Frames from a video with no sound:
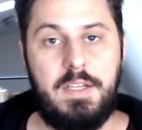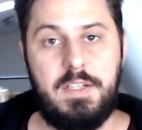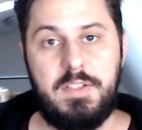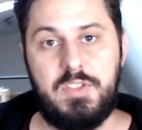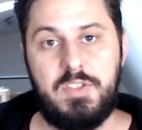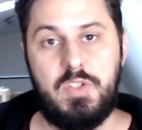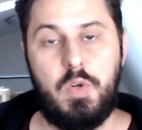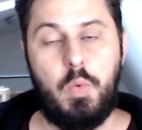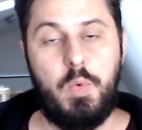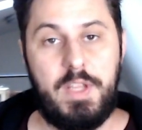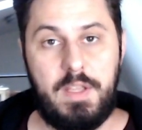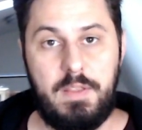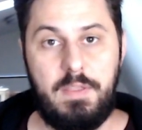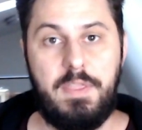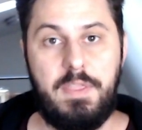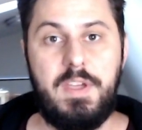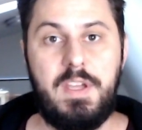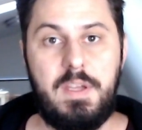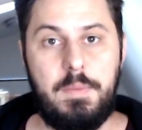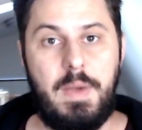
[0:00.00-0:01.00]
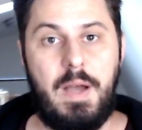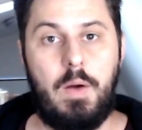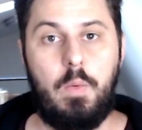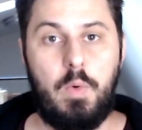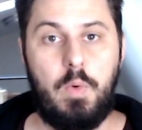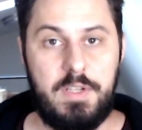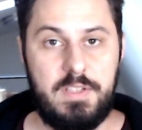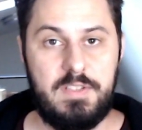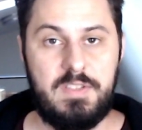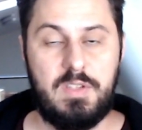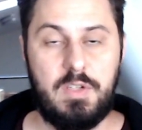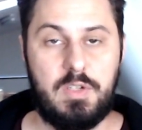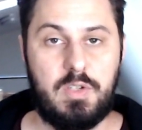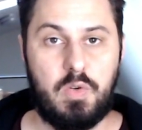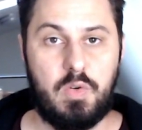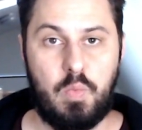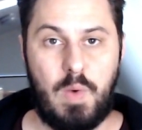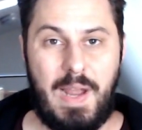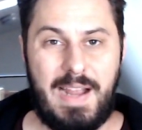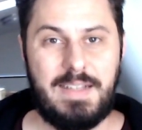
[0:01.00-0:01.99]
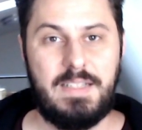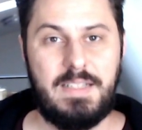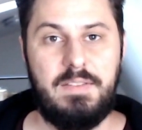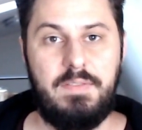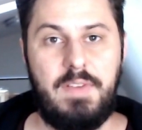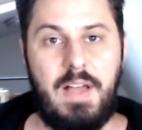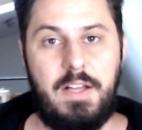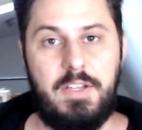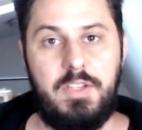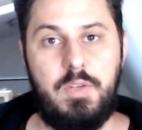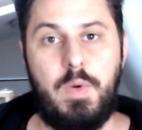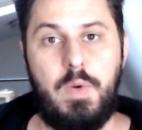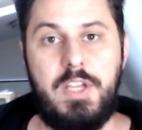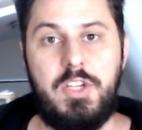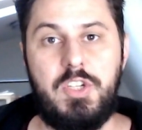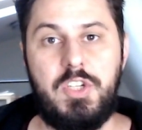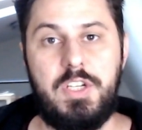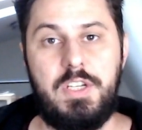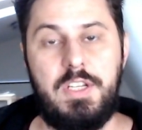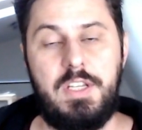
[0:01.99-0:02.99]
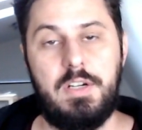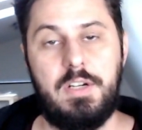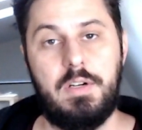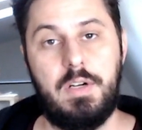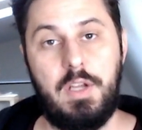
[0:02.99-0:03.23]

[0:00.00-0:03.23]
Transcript: And so we can think about what is the correct evaluation here,